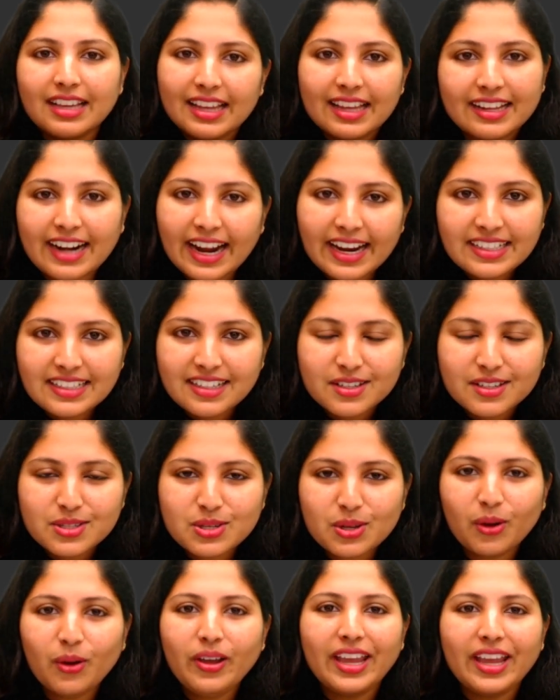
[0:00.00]
right?
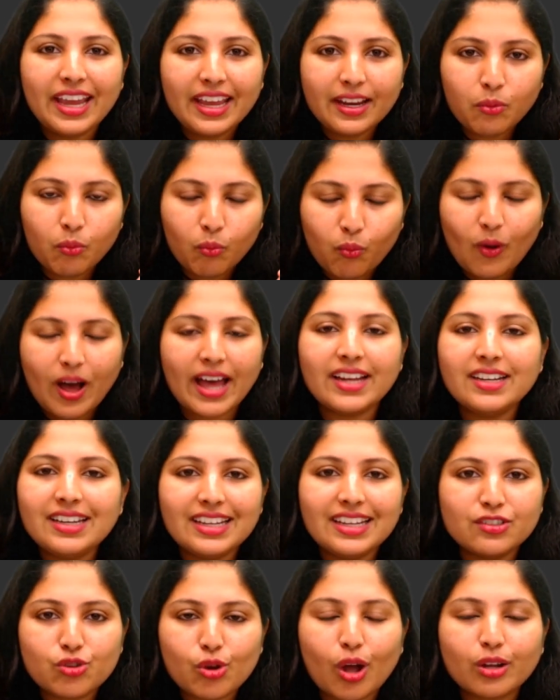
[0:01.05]
So in one
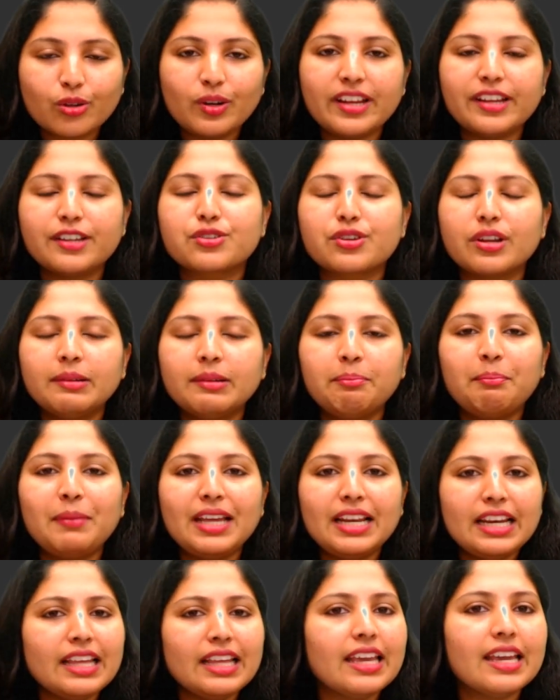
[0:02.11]
ejaculation,
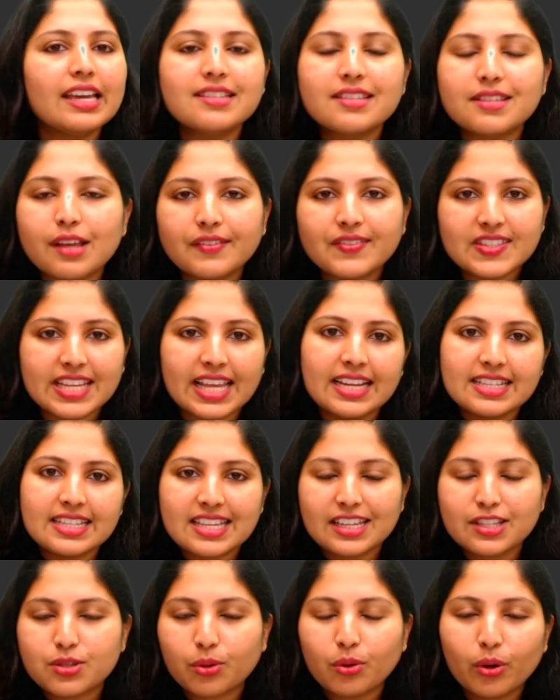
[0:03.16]
millions of cells
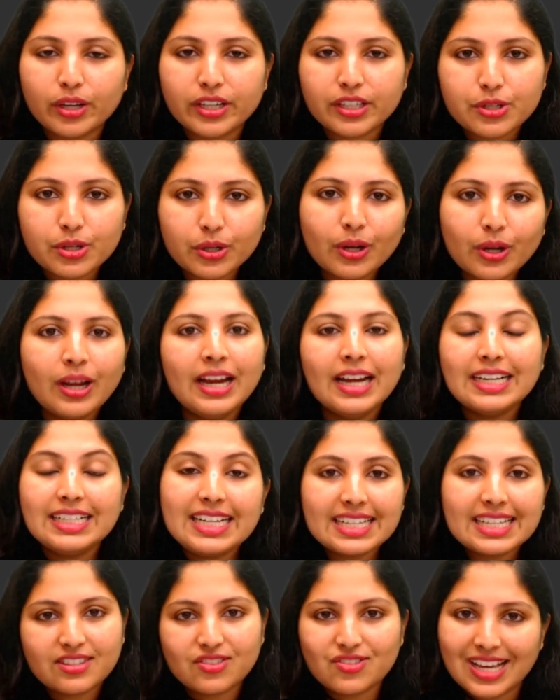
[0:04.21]
is going to
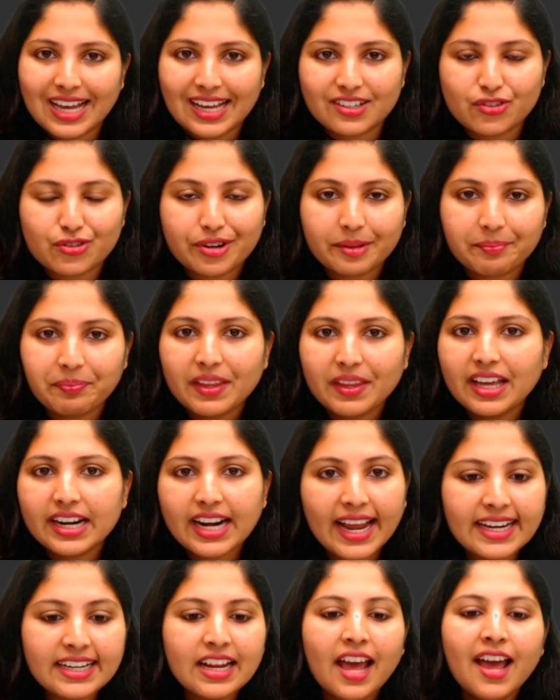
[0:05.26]
discharge,
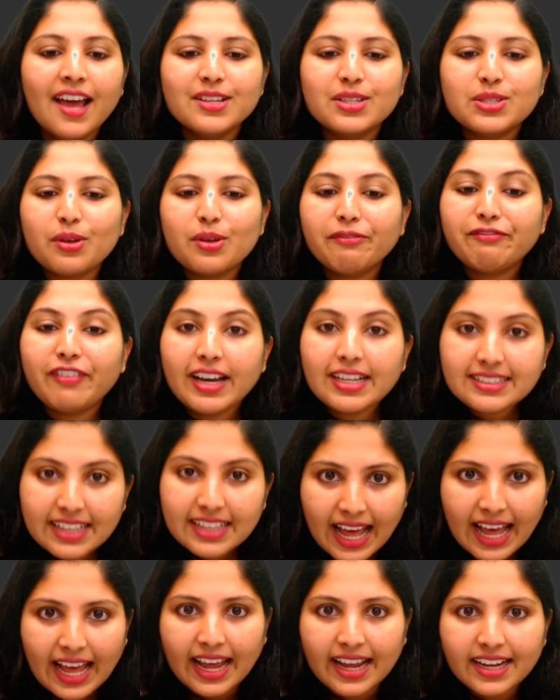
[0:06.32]
right? So for
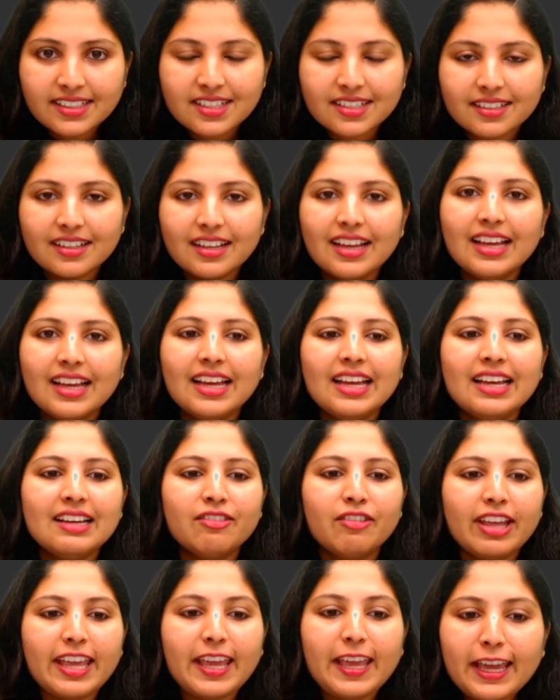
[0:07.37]
that,
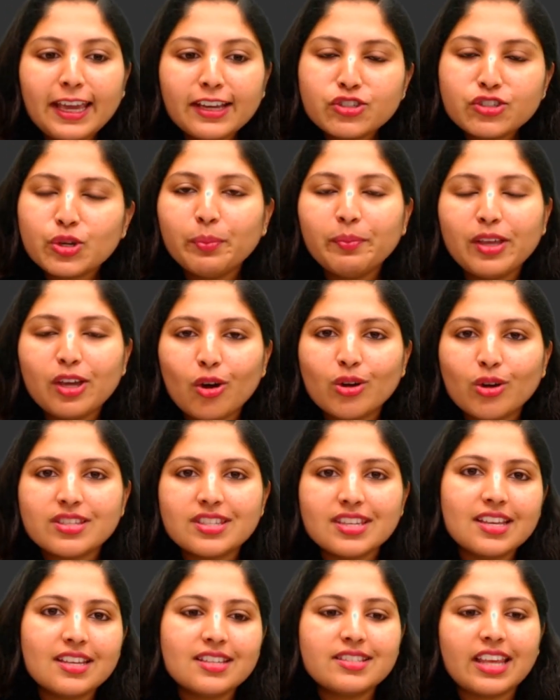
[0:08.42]
each
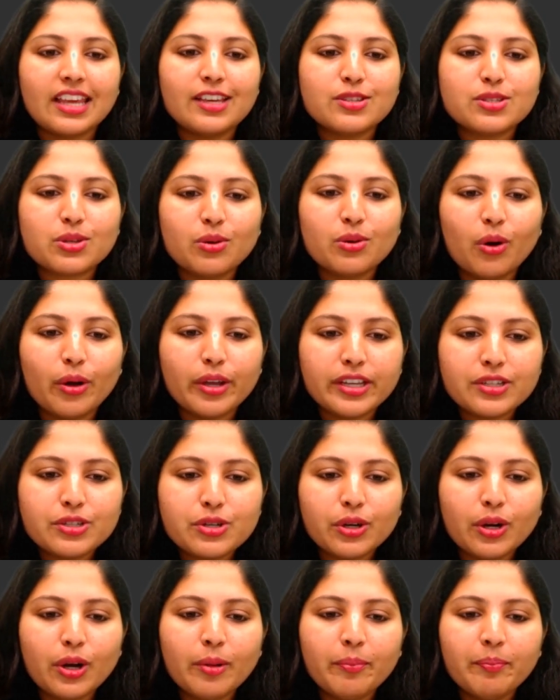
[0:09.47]
meiosis is going
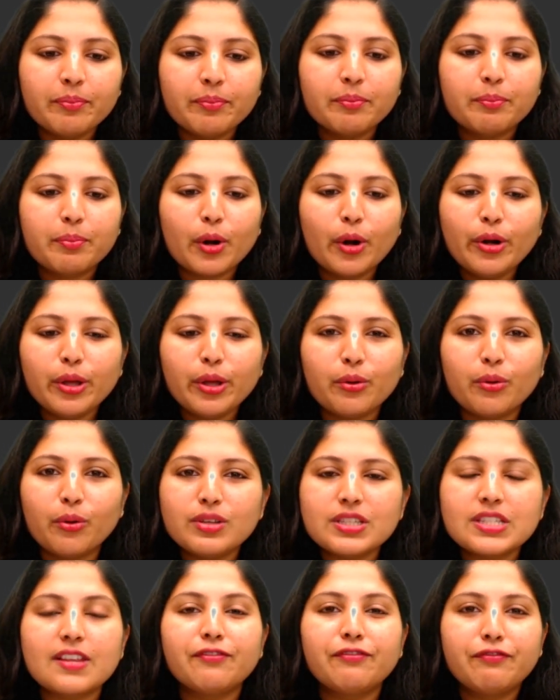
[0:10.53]
to
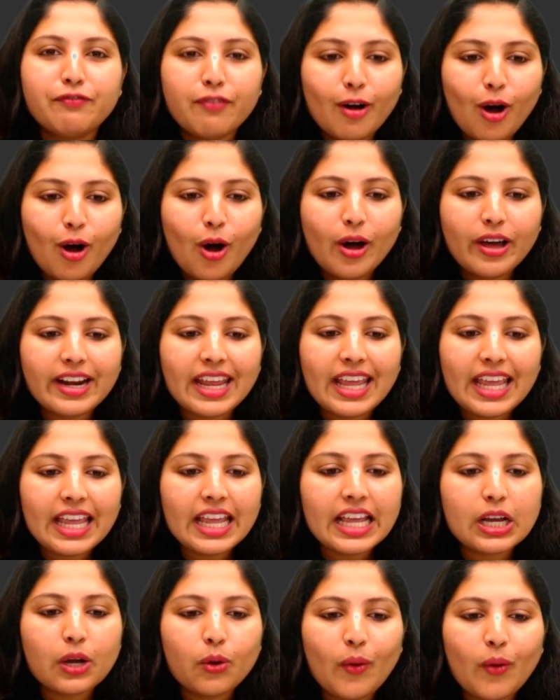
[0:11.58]
produce 4
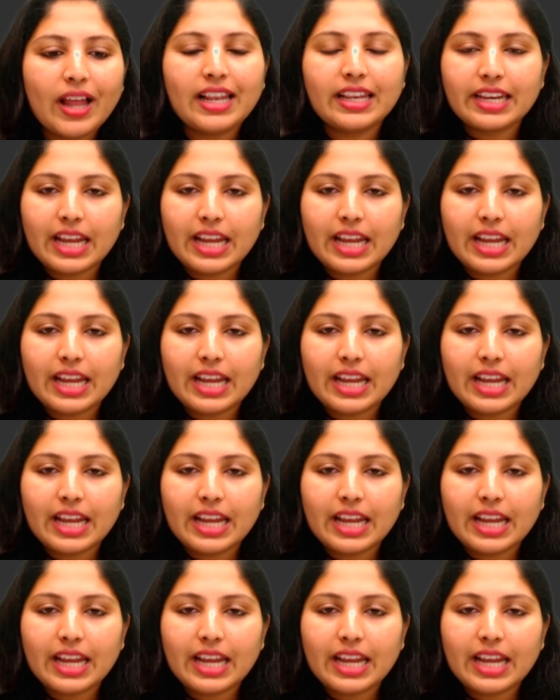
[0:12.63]
equal